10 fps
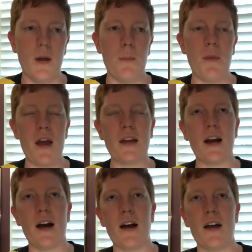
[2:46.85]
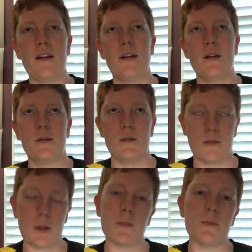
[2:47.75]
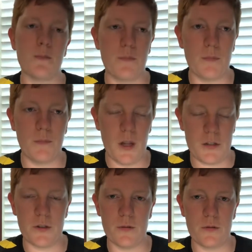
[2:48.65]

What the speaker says: may God like bless you.